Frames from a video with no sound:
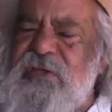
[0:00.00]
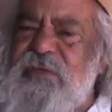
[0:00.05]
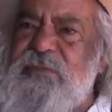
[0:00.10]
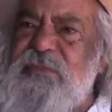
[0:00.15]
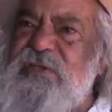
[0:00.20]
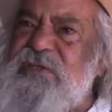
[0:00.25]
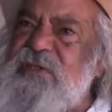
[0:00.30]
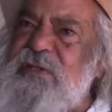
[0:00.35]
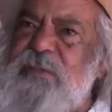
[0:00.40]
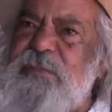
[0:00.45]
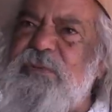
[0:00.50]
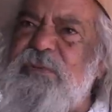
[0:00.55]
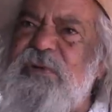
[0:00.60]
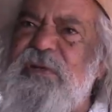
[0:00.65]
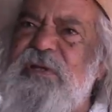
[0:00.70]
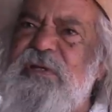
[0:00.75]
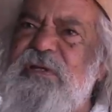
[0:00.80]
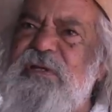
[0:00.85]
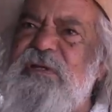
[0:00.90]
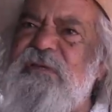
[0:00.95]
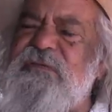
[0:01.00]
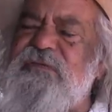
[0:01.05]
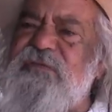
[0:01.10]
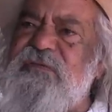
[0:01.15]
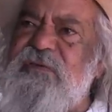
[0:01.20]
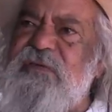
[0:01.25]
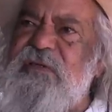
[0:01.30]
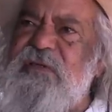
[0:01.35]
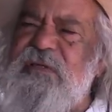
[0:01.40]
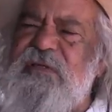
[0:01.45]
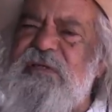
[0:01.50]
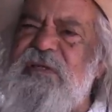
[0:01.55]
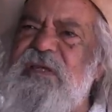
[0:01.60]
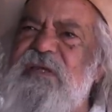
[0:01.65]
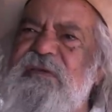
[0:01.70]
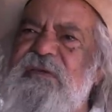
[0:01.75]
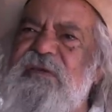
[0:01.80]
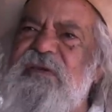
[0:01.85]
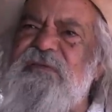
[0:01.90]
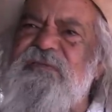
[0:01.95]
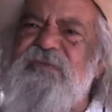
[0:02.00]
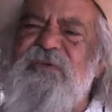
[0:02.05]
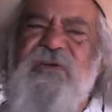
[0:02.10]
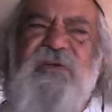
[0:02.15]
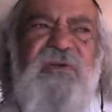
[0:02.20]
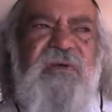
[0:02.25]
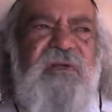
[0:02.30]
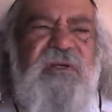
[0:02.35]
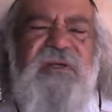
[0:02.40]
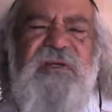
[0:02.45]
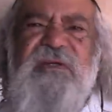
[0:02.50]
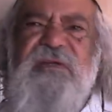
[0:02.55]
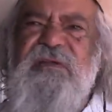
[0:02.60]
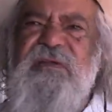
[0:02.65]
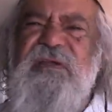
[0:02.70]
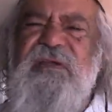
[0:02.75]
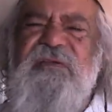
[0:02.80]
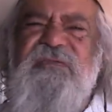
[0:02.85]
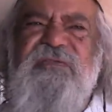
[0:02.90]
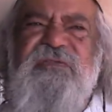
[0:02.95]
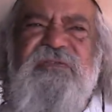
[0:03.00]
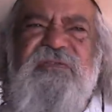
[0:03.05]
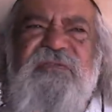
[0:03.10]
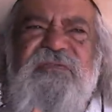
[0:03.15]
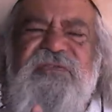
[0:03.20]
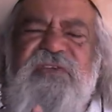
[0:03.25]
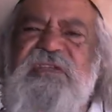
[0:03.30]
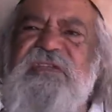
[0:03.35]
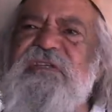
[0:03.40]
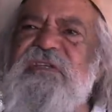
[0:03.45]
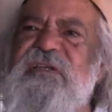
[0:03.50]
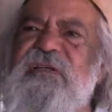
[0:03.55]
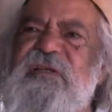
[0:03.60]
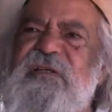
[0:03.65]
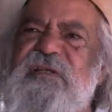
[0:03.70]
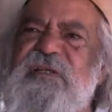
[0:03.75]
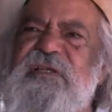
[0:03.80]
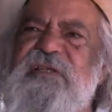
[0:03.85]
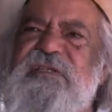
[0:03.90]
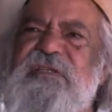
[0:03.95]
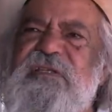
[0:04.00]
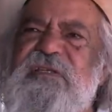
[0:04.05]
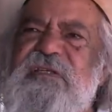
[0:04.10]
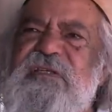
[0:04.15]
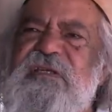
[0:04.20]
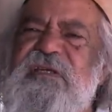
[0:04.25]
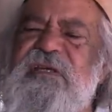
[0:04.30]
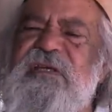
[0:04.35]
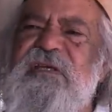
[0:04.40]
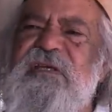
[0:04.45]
can be separated if the physical isn't